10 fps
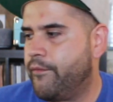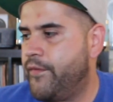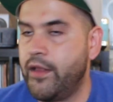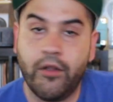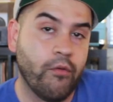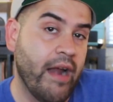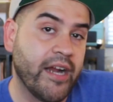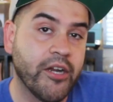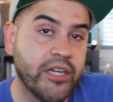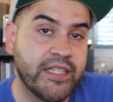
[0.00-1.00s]
filler
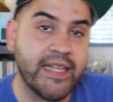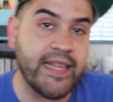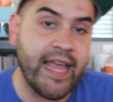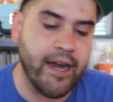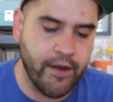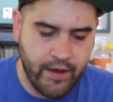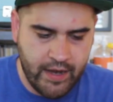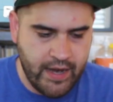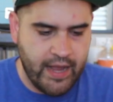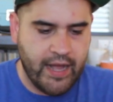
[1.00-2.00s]
records in there,
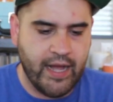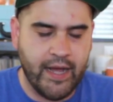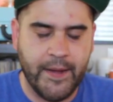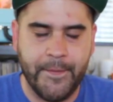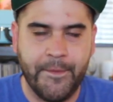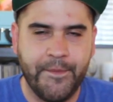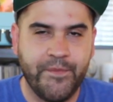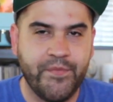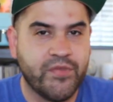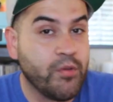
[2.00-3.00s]

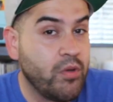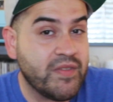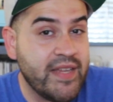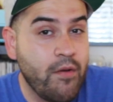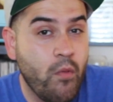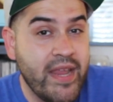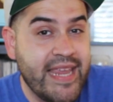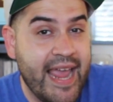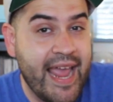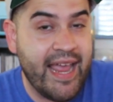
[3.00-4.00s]
so we'll see what we
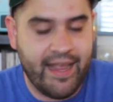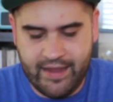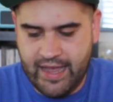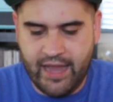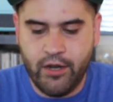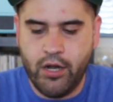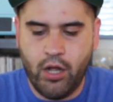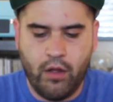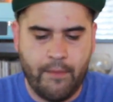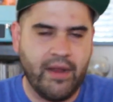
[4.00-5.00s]
get. I don't
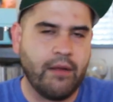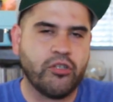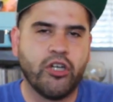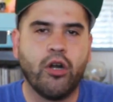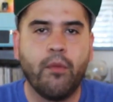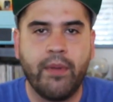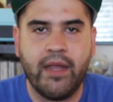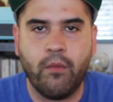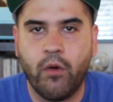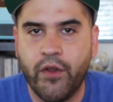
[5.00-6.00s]
know. I mean, I'm sure it'll
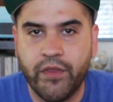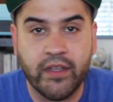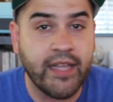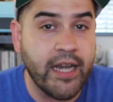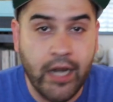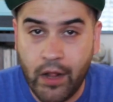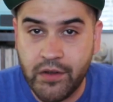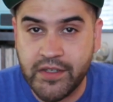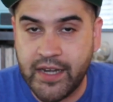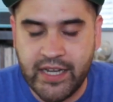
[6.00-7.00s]
be worth the
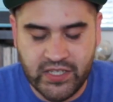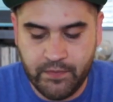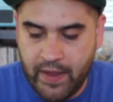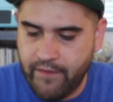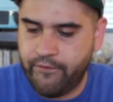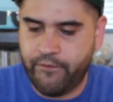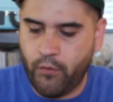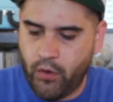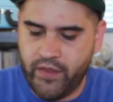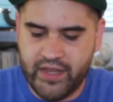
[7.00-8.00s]
$10 that I spent
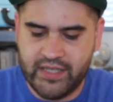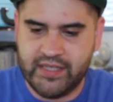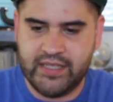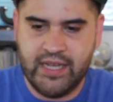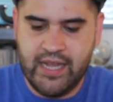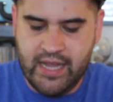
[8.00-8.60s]
for this.